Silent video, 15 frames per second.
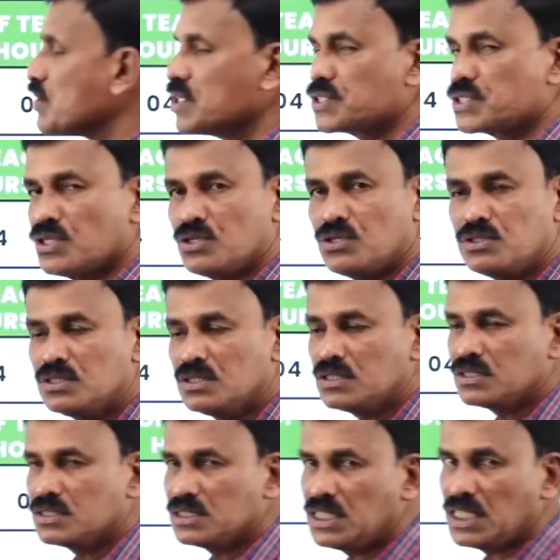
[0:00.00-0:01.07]
So,
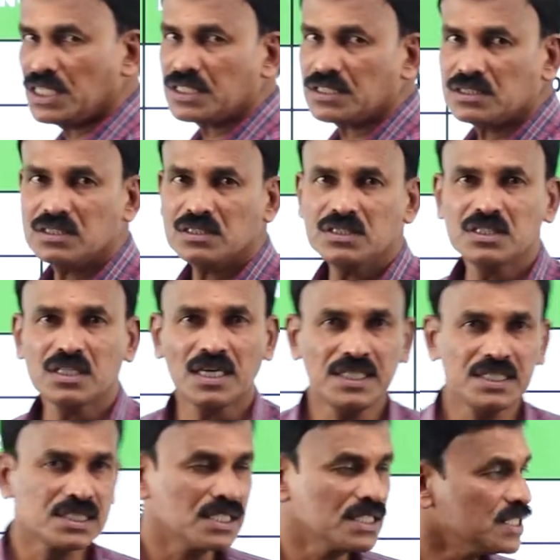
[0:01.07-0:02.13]
here in
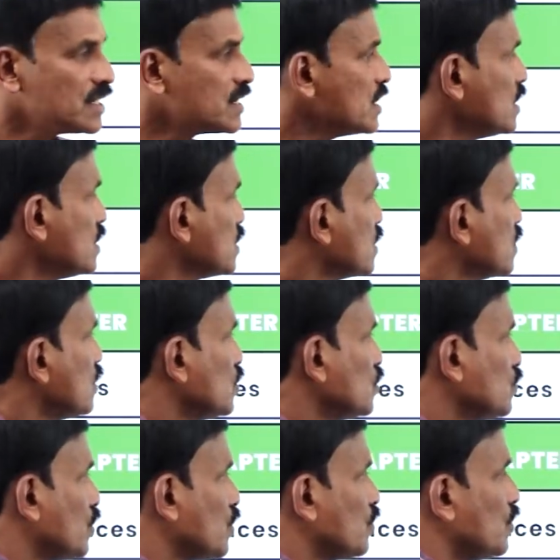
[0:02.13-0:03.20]
heights and distance,
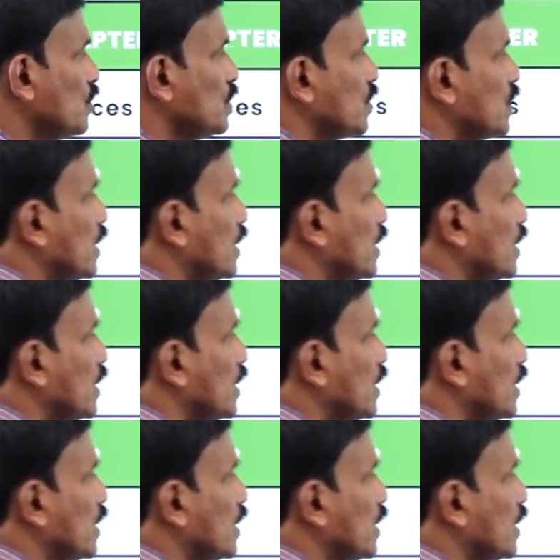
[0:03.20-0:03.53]
you are going to